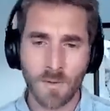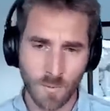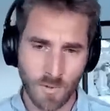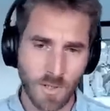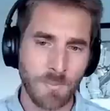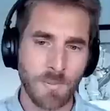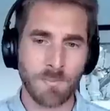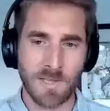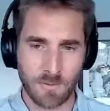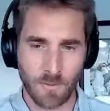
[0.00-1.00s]

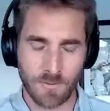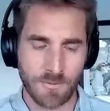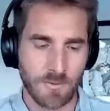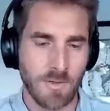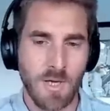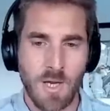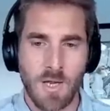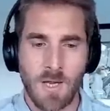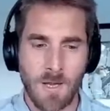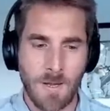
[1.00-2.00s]
rollup, but also
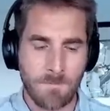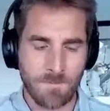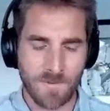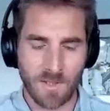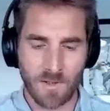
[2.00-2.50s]
um,